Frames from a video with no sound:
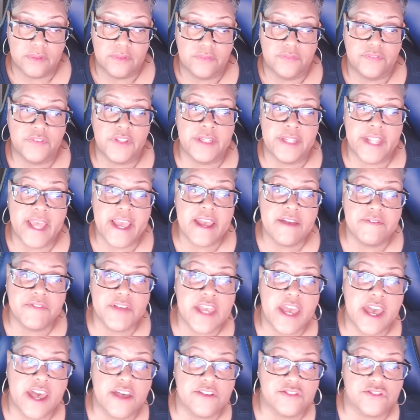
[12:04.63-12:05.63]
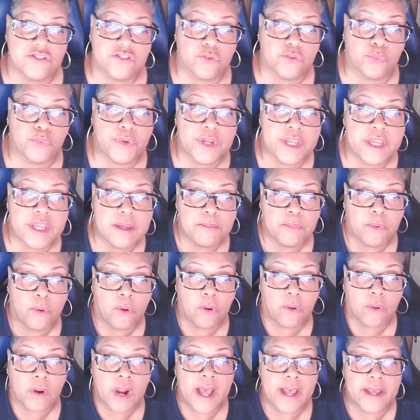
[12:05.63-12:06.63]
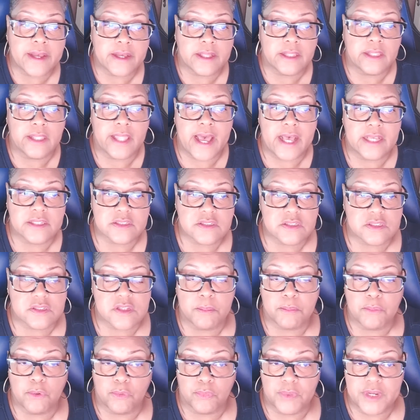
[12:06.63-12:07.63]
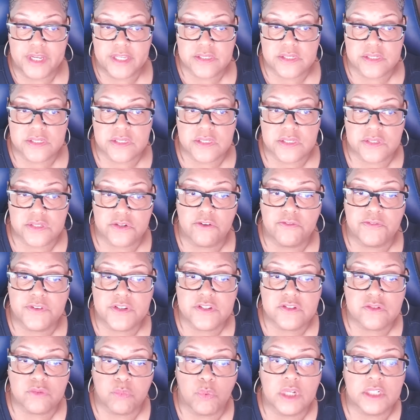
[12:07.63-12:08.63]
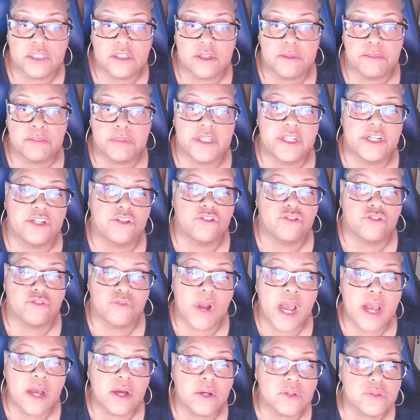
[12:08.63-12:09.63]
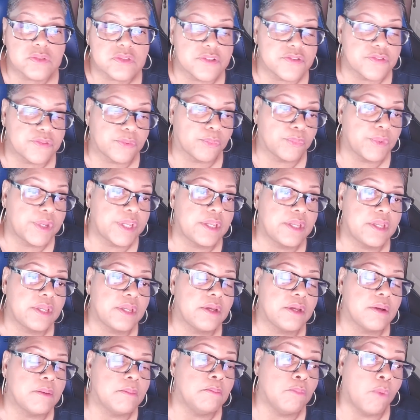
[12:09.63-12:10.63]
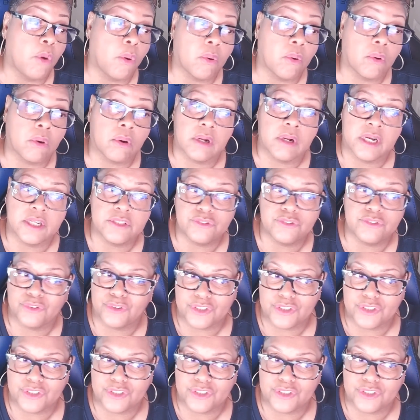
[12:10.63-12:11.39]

The Navy has three Borei-class submarines in service, one completing trials and three more under